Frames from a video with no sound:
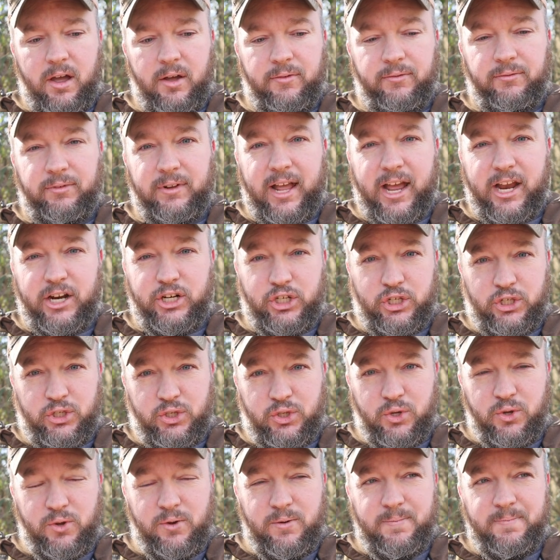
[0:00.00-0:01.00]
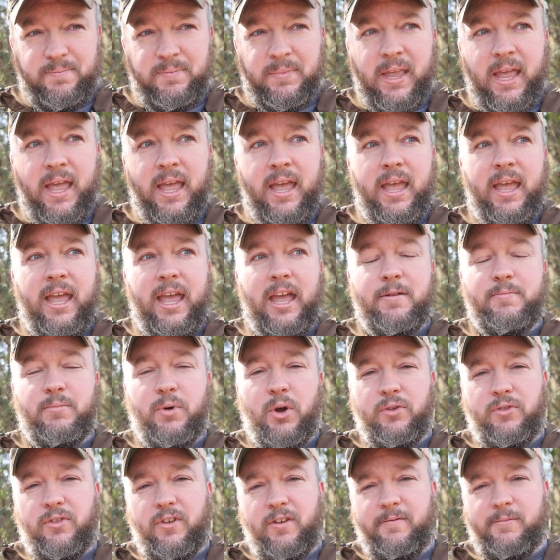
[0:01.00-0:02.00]
flash zoom, and
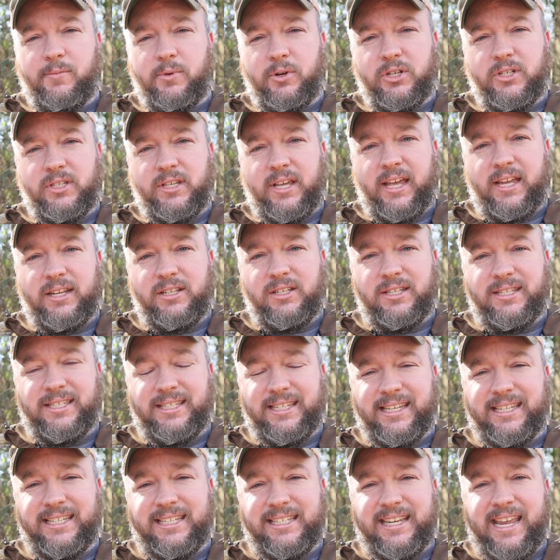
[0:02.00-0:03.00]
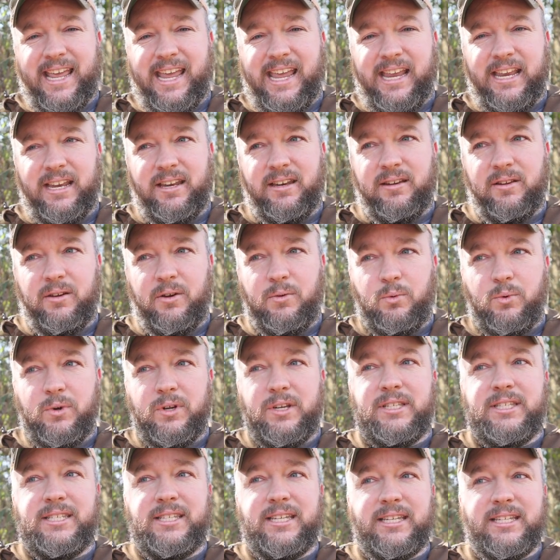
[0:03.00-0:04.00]
both of them are set to
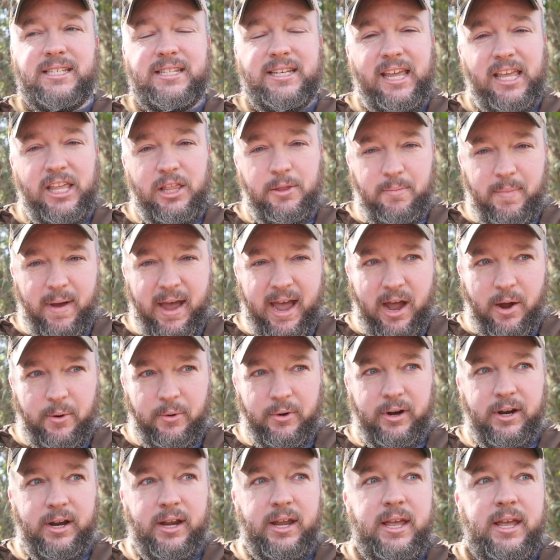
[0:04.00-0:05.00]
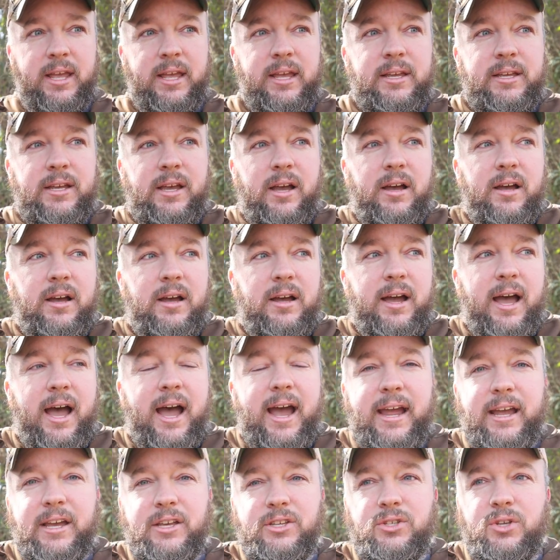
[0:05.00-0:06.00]
1/16th power.
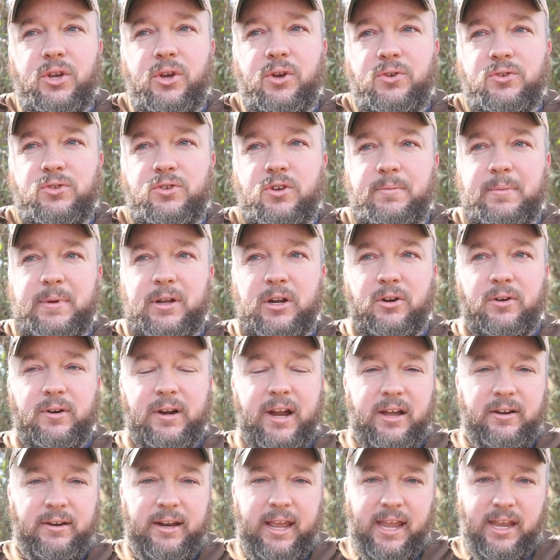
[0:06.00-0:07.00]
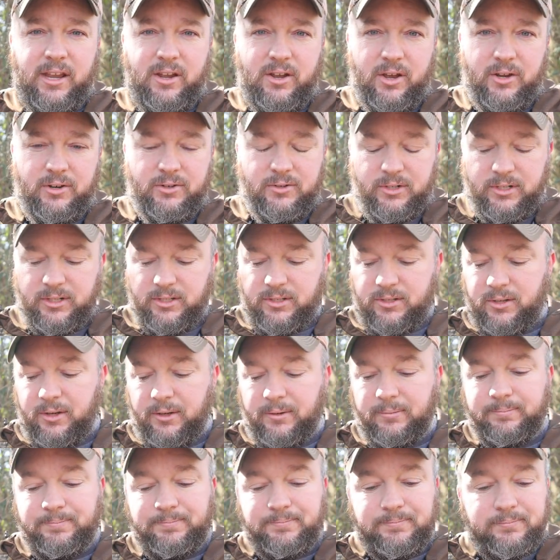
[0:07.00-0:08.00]
ISO is going to be around 800,
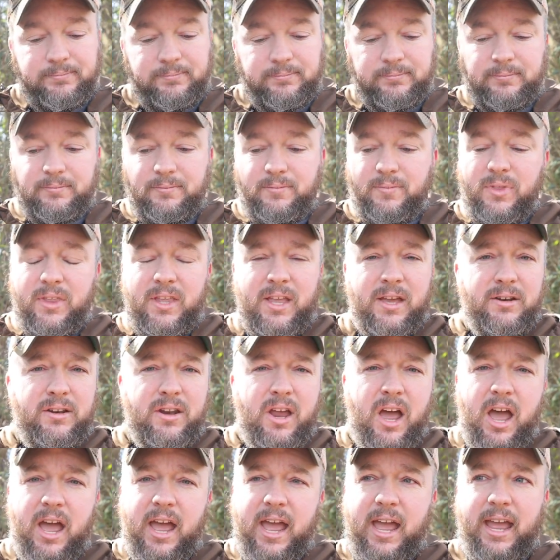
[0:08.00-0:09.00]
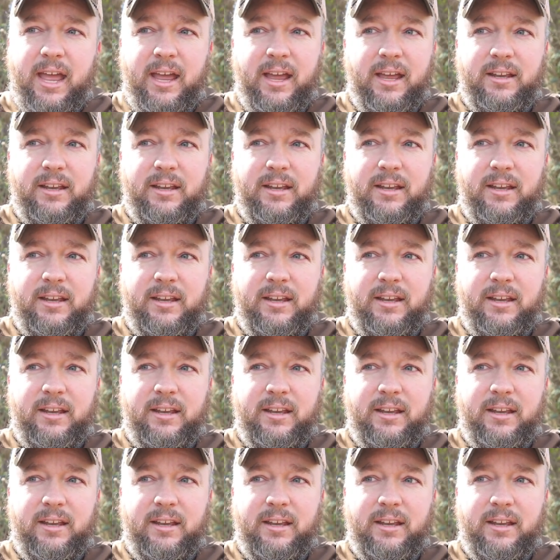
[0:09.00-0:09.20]
so not